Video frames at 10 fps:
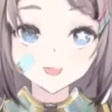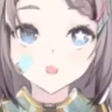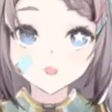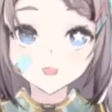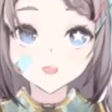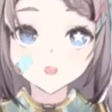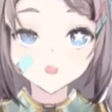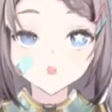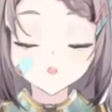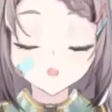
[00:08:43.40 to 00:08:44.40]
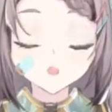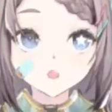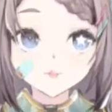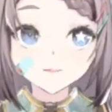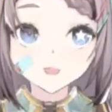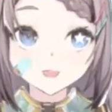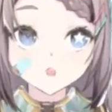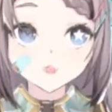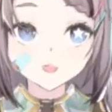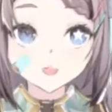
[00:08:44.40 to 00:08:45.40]
So you may notice
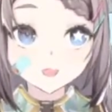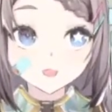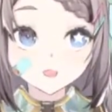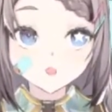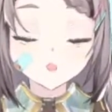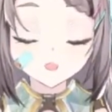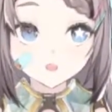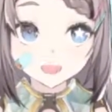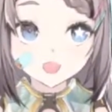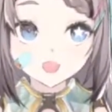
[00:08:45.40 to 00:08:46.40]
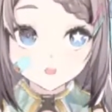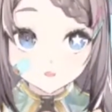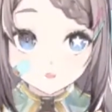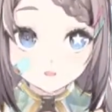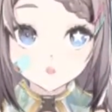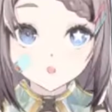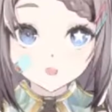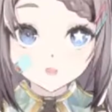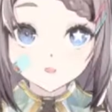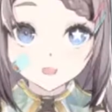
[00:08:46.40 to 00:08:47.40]
there is this error receiving
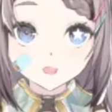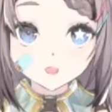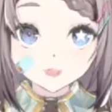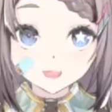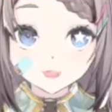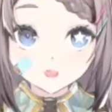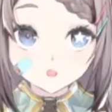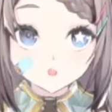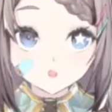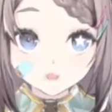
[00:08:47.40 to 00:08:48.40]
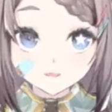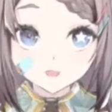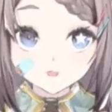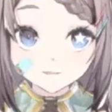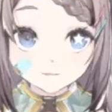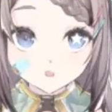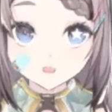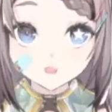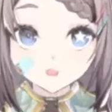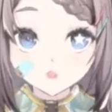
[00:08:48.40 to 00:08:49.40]
U event message, no
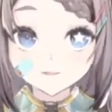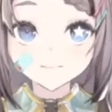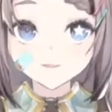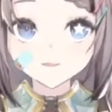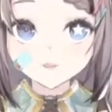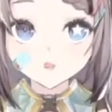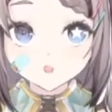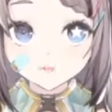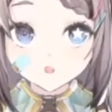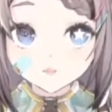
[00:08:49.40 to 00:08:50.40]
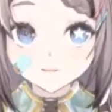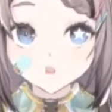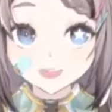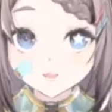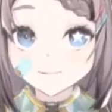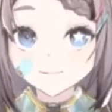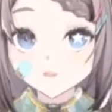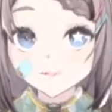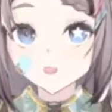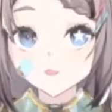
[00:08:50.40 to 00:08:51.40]
buffer space available. I was
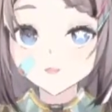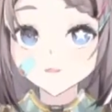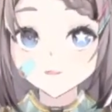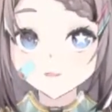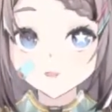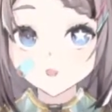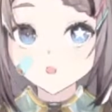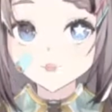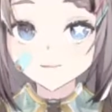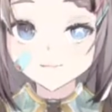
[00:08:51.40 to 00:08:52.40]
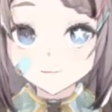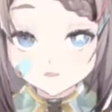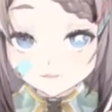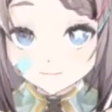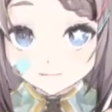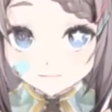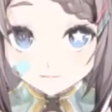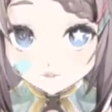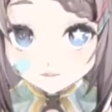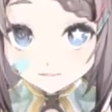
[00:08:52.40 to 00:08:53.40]
actually stuck there for
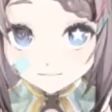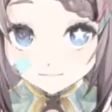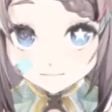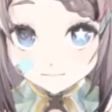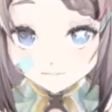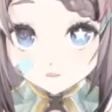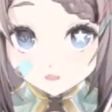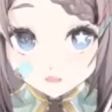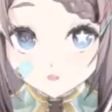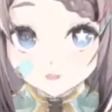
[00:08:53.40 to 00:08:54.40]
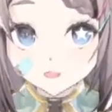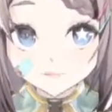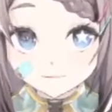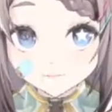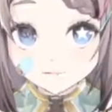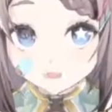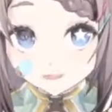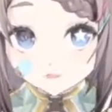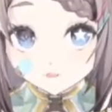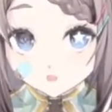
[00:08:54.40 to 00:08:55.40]
quite some time before I actually
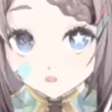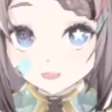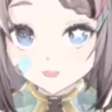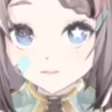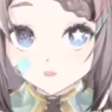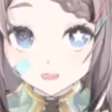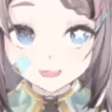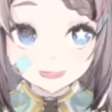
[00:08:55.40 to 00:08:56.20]
got it working.